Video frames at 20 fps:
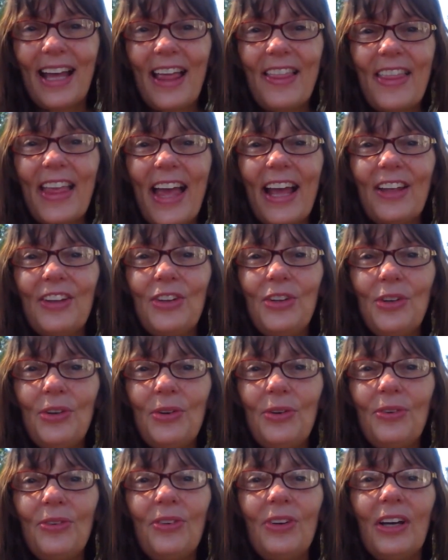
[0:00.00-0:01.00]
And that
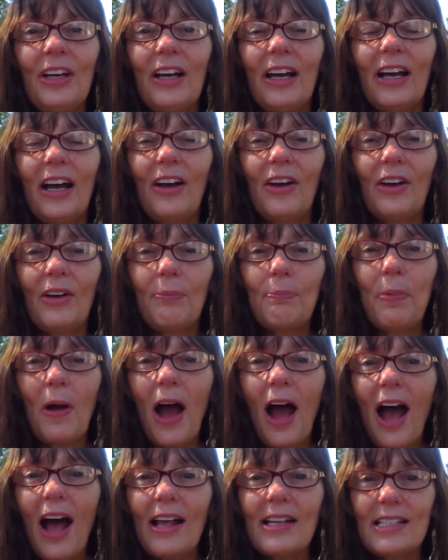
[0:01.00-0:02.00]
you are
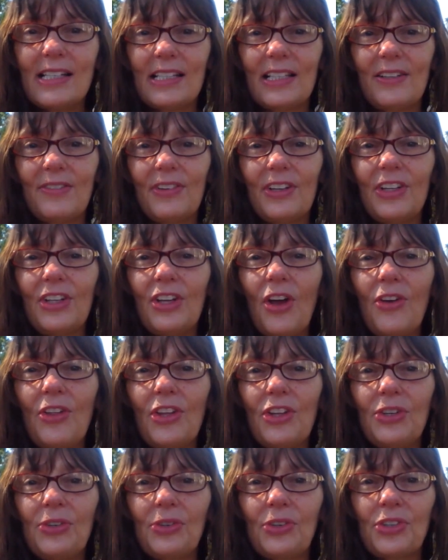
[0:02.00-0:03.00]
positive and know
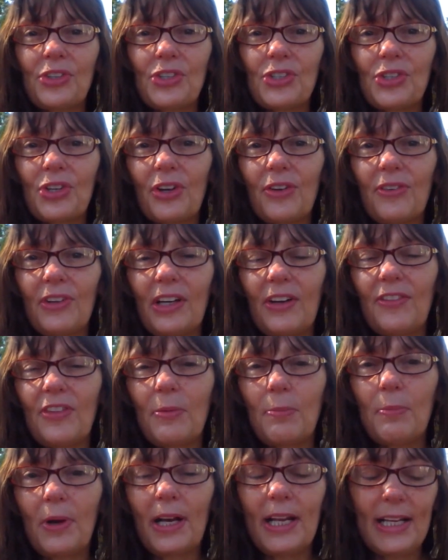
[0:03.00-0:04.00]
that you are deserving of the
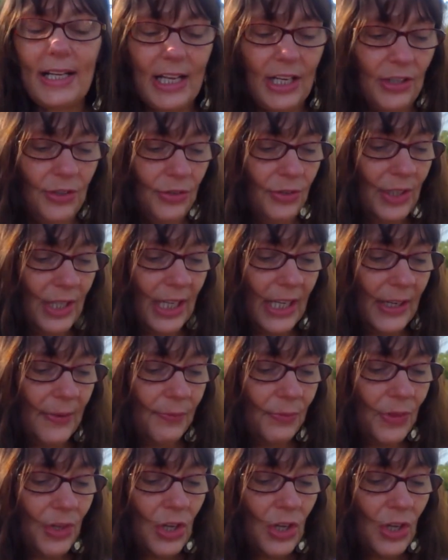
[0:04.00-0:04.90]
money that you need.